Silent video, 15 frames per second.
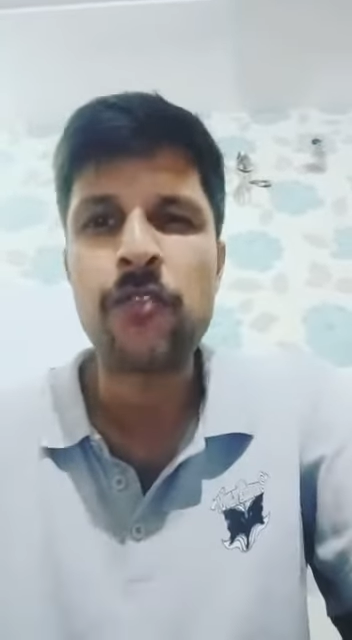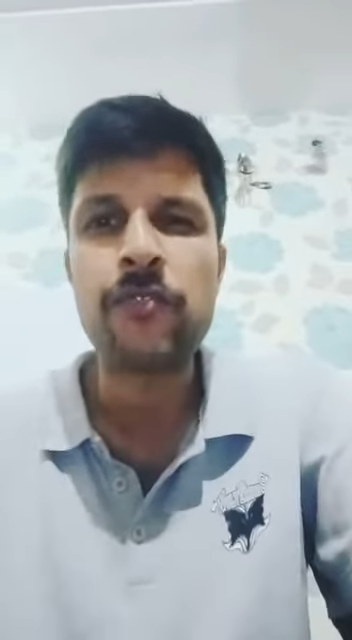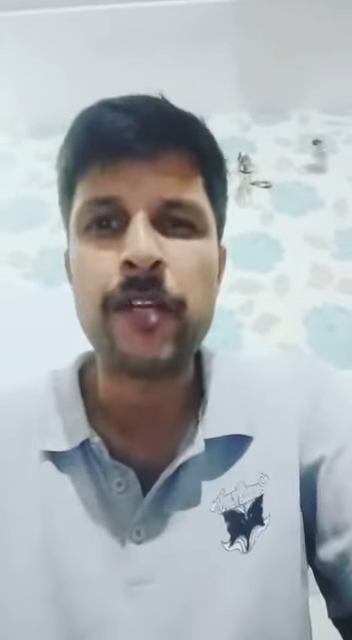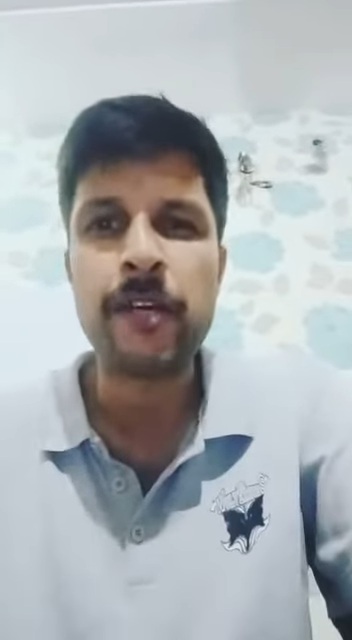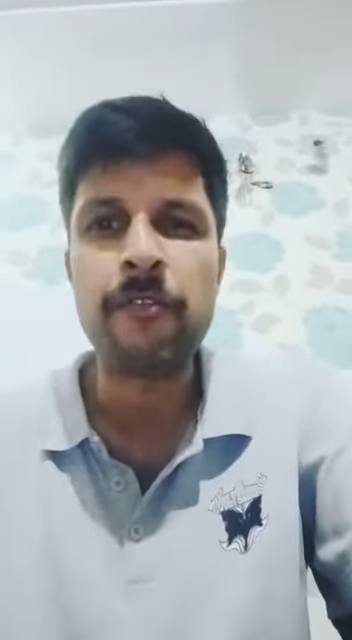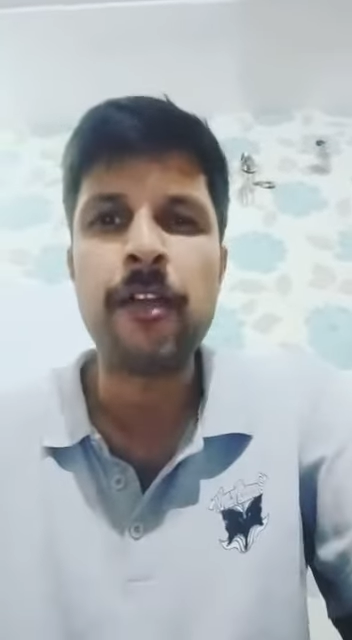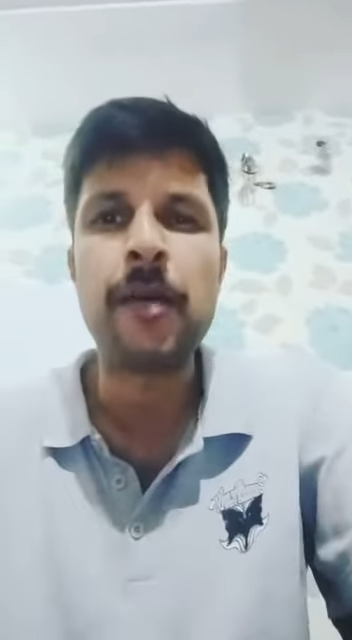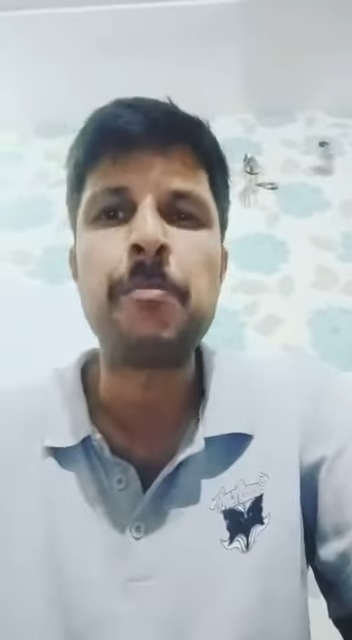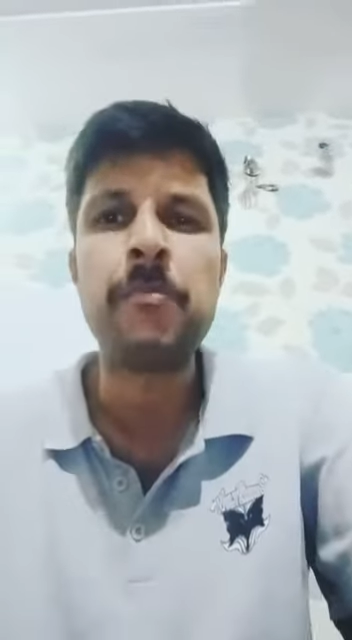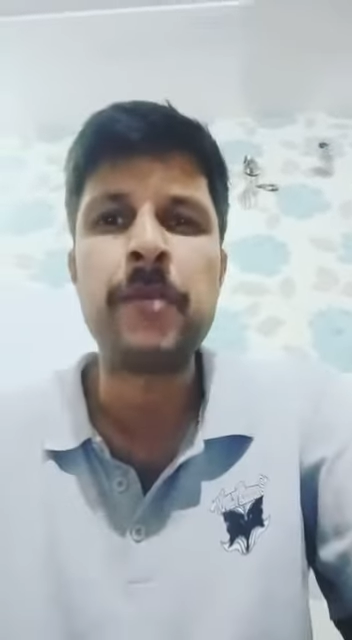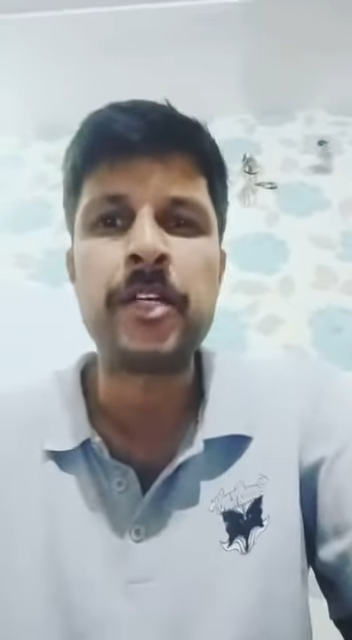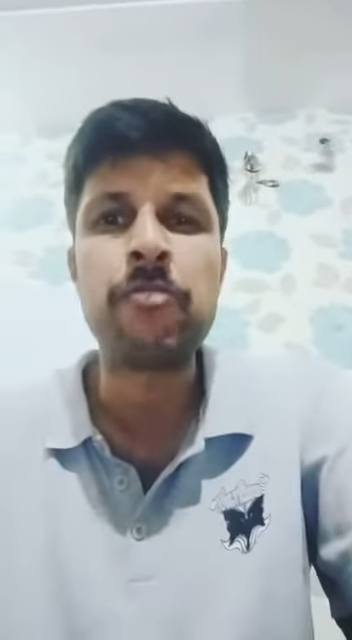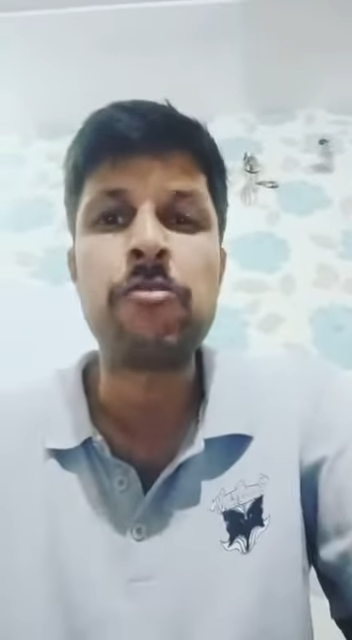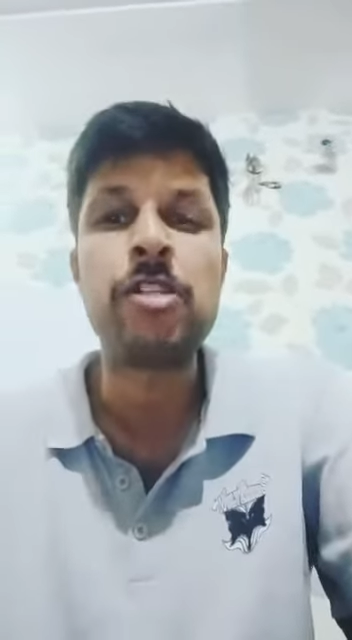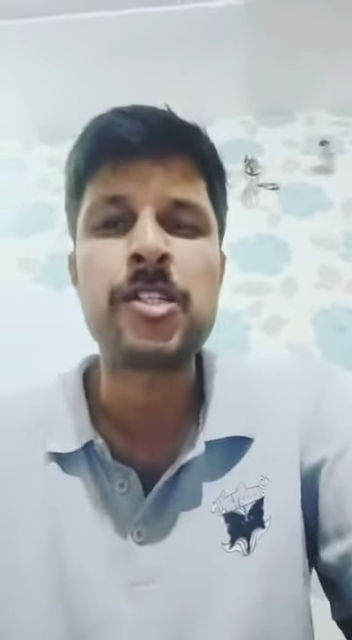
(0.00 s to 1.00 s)
development
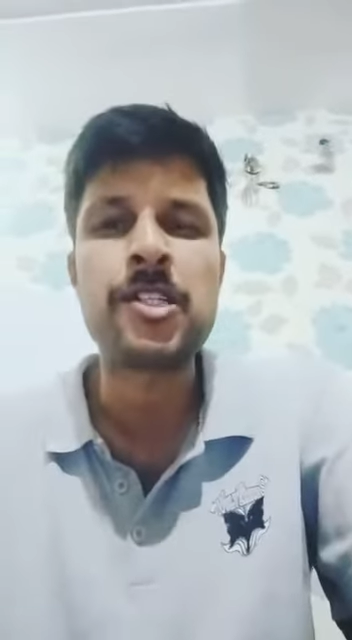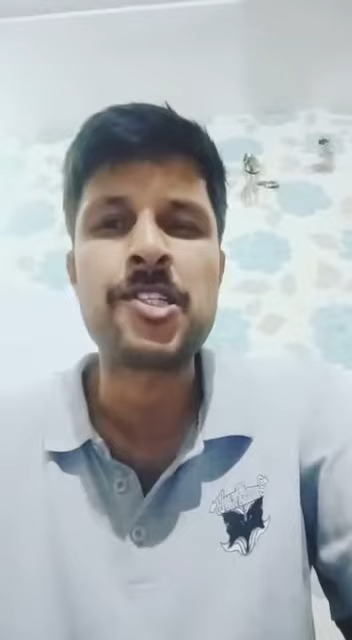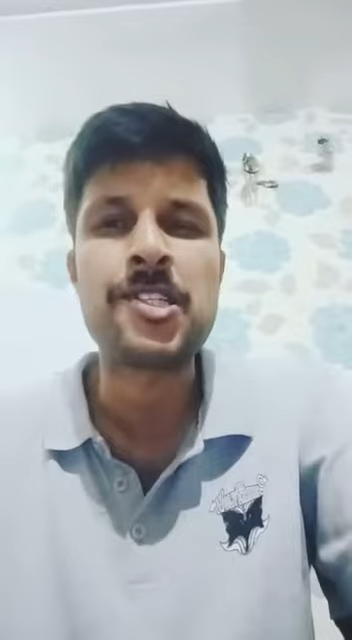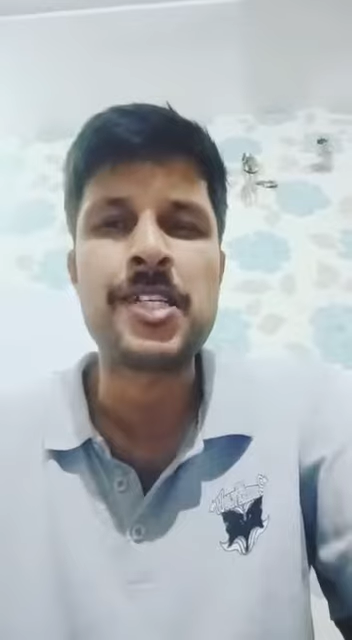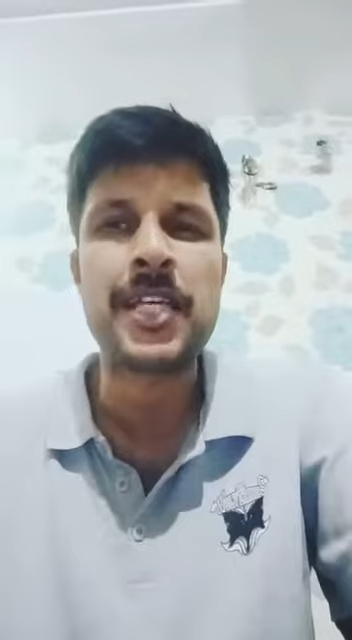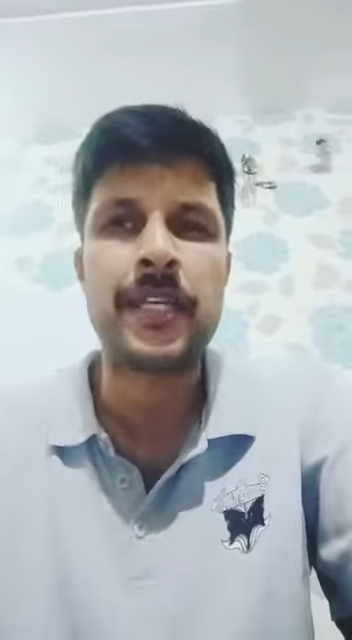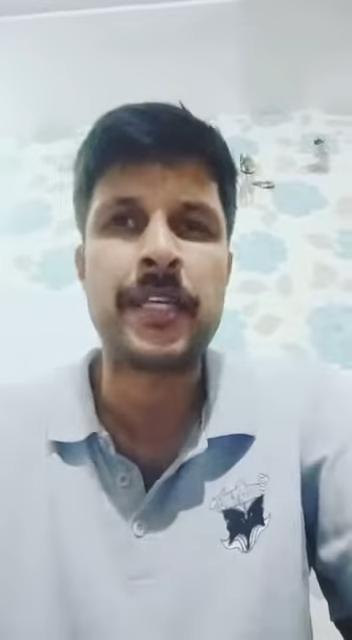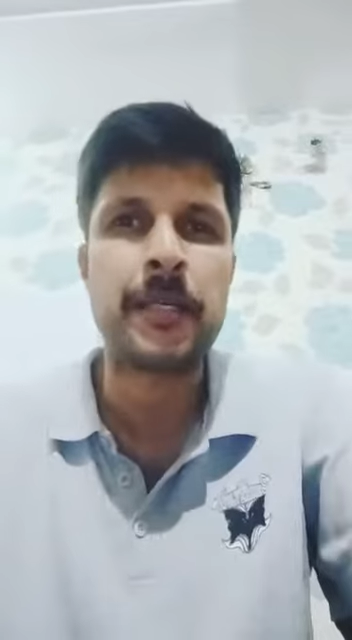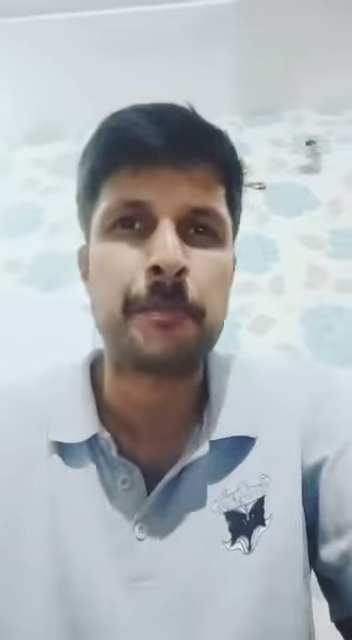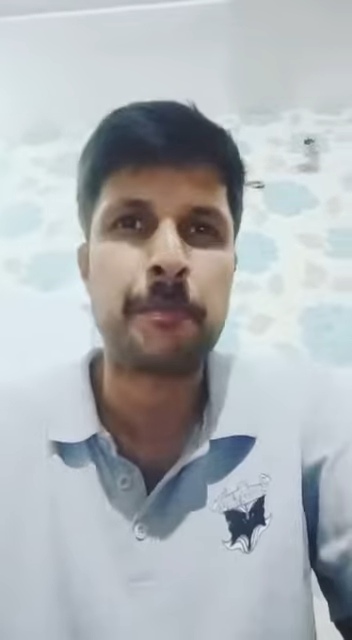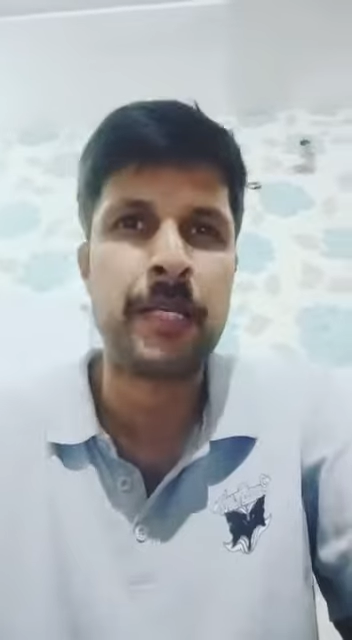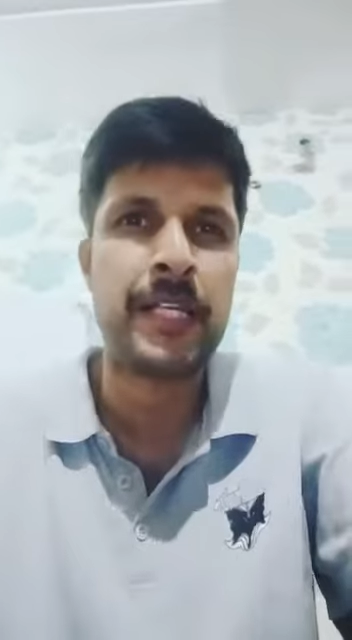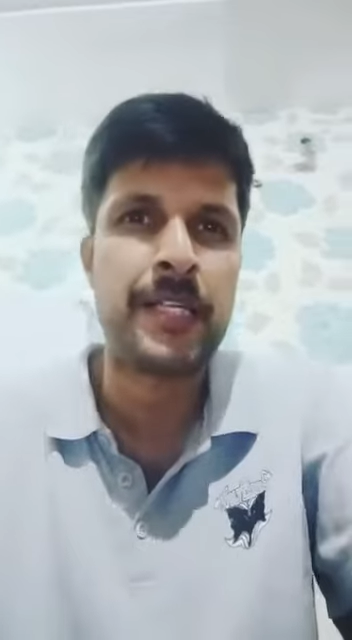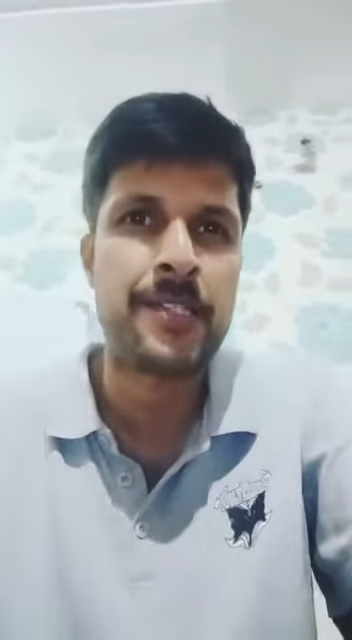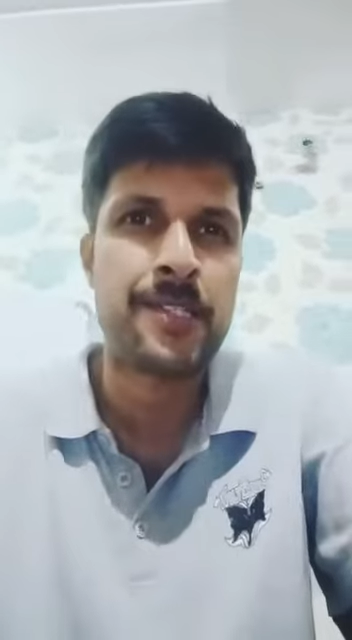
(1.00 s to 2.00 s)
works taking
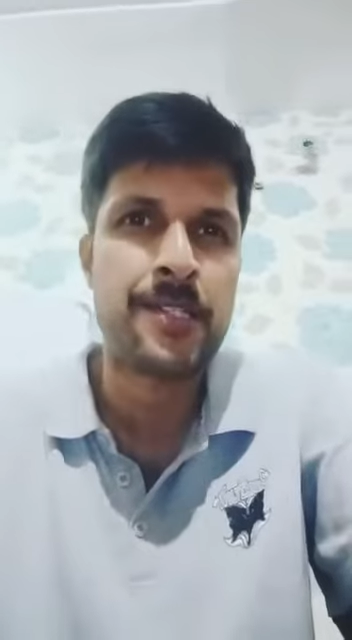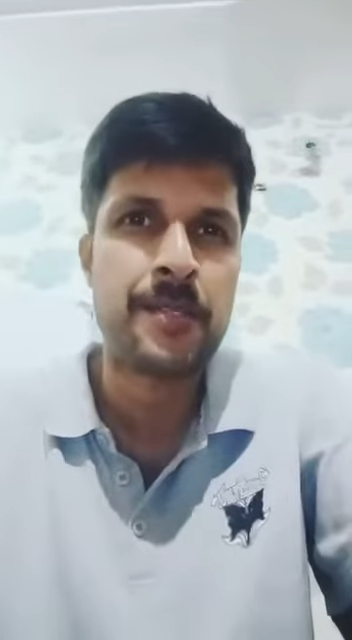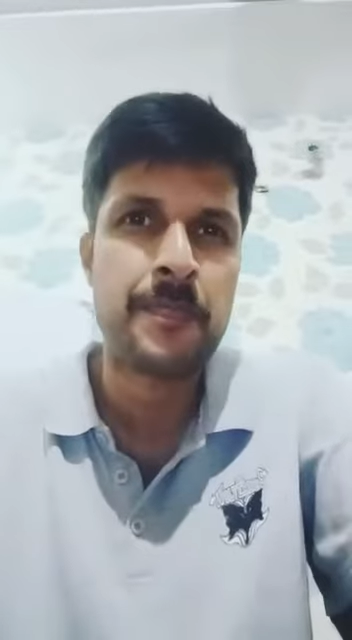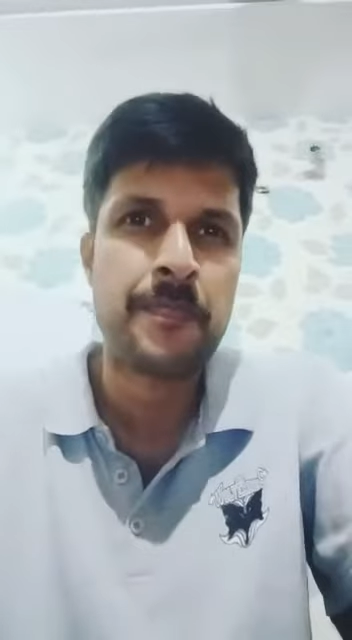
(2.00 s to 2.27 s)
place.